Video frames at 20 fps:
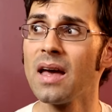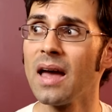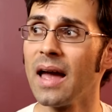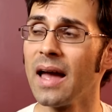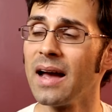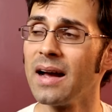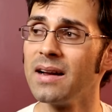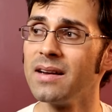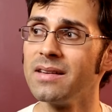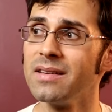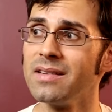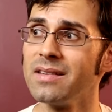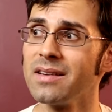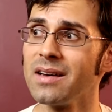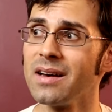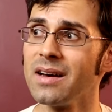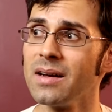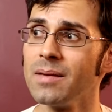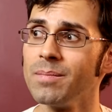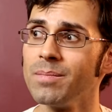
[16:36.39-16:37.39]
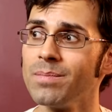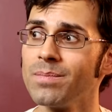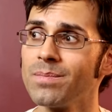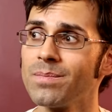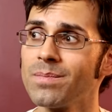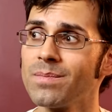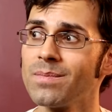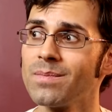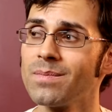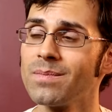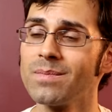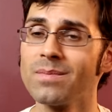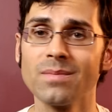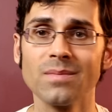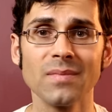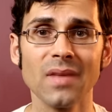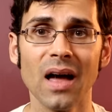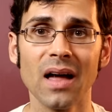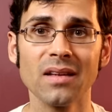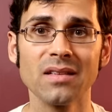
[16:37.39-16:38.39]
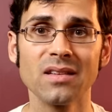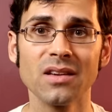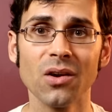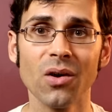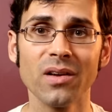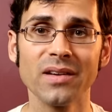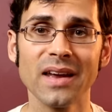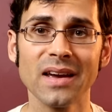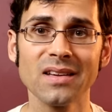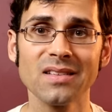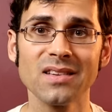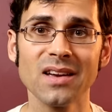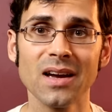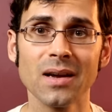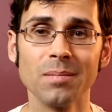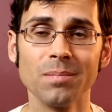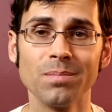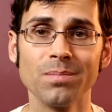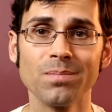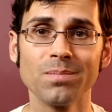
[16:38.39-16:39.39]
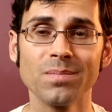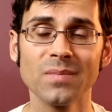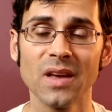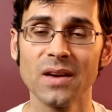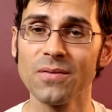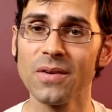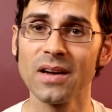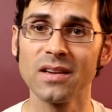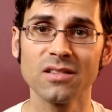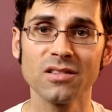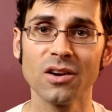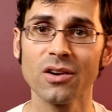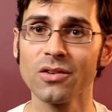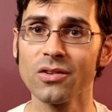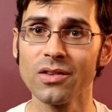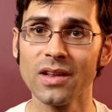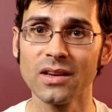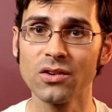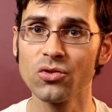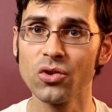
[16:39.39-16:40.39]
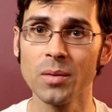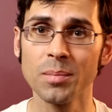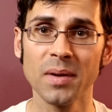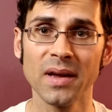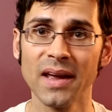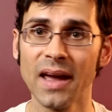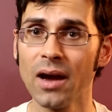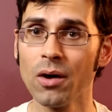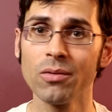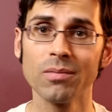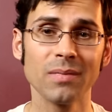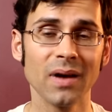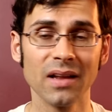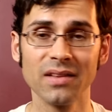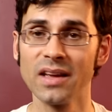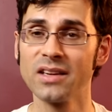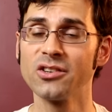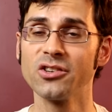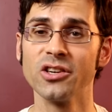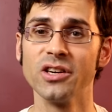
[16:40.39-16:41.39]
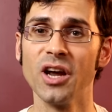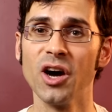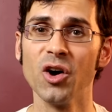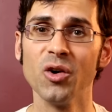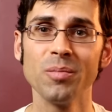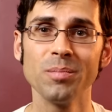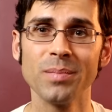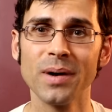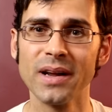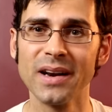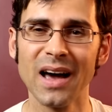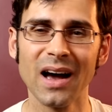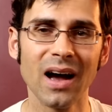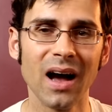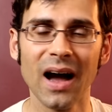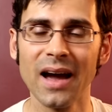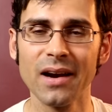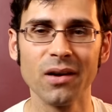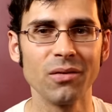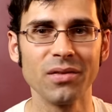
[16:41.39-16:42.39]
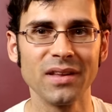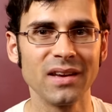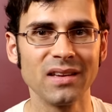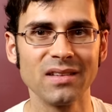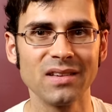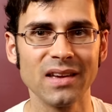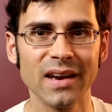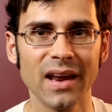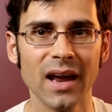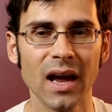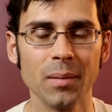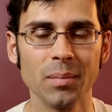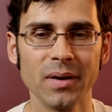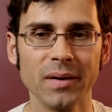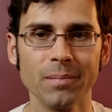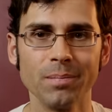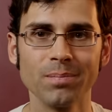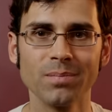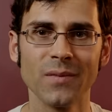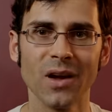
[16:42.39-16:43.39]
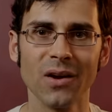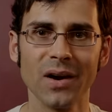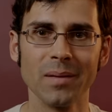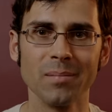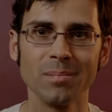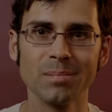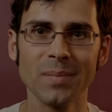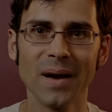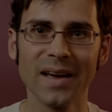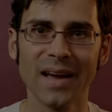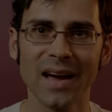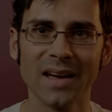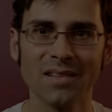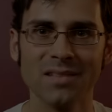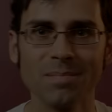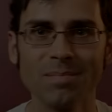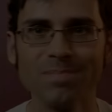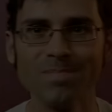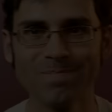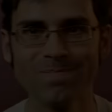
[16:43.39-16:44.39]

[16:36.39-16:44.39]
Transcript: And I'll see you all next time. If I start like tripping out, I'll let you know, but I don't think it's gonna happen. All right, bye guys.